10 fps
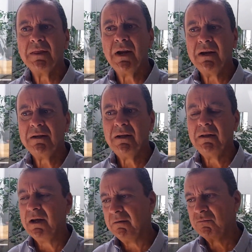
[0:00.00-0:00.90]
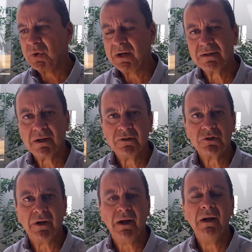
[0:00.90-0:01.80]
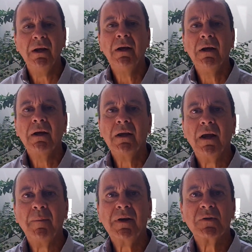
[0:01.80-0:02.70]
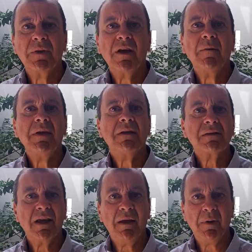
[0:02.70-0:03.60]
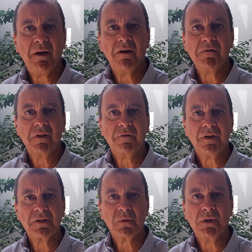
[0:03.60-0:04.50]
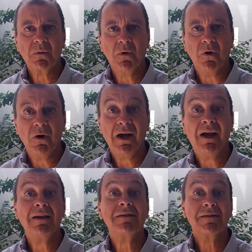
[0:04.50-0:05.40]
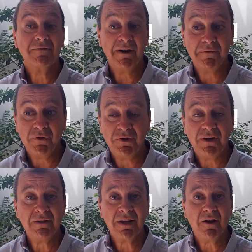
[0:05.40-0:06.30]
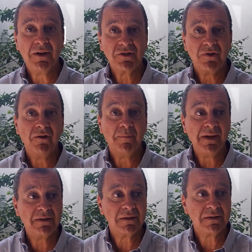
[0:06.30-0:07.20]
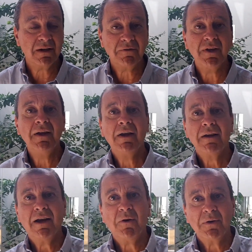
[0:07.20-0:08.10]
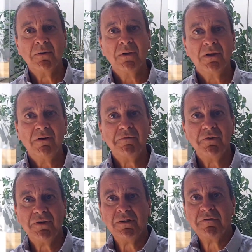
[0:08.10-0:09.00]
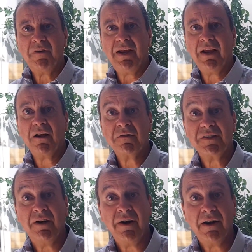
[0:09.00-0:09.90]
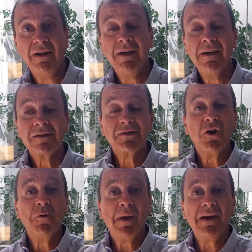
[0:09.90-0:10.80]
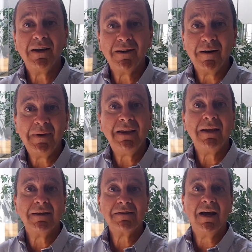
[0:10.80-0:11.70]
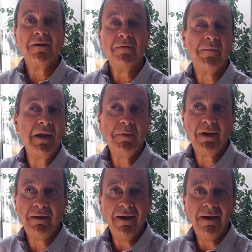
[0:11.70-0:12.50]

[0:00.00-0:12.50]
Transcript: In the 19th, uh, 20th century. Yeah, because when the Armenians came here after the First World War as refugees, how history repeats itself, now with all the refugees fleeing out of Syria. Right. So many Armenians, maybe.